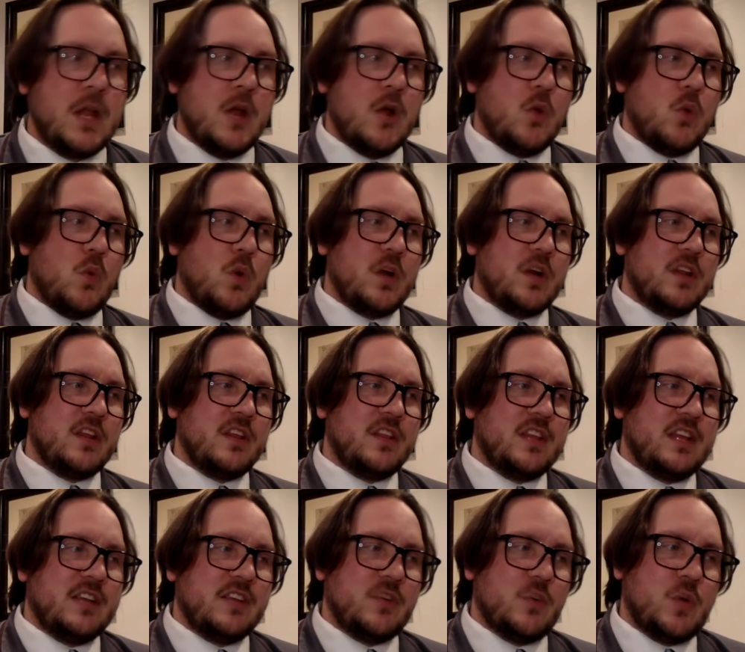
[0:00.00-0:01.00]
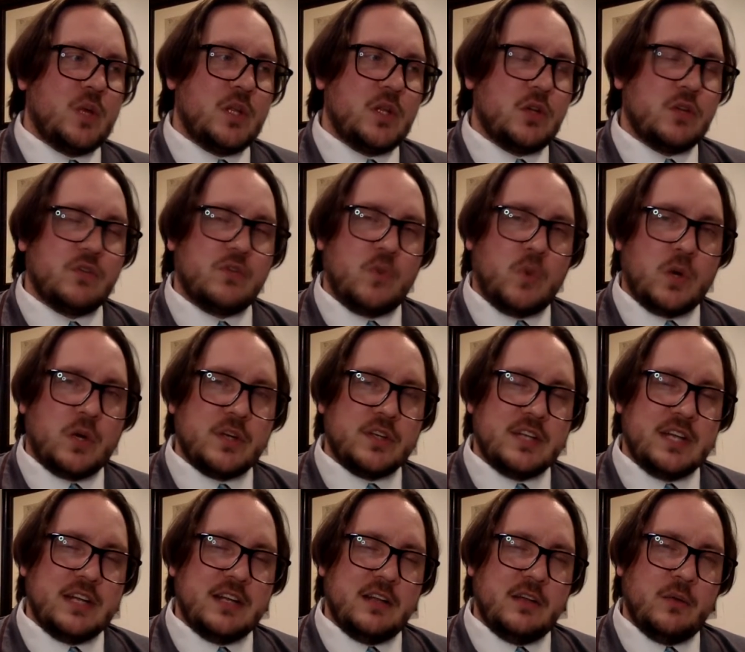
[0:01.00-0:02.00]
One of the things that we look for is
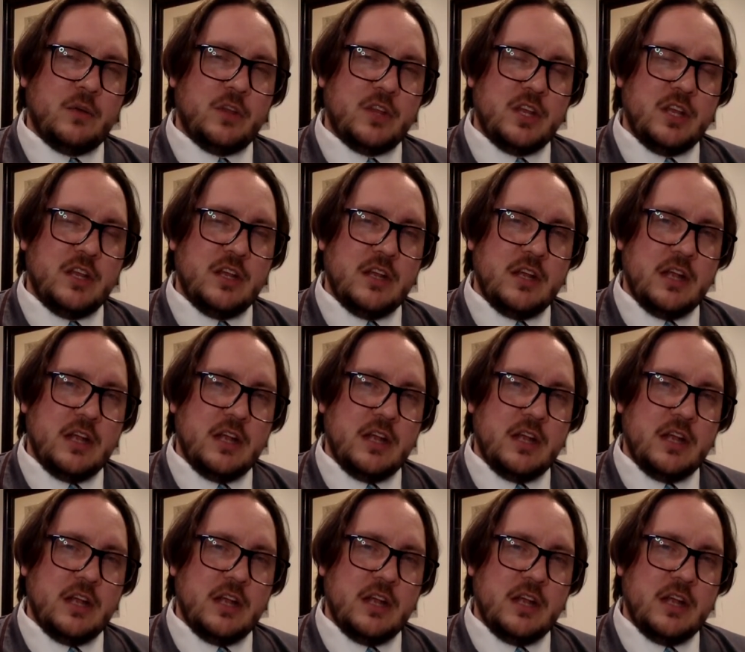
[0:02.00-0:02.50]
that with the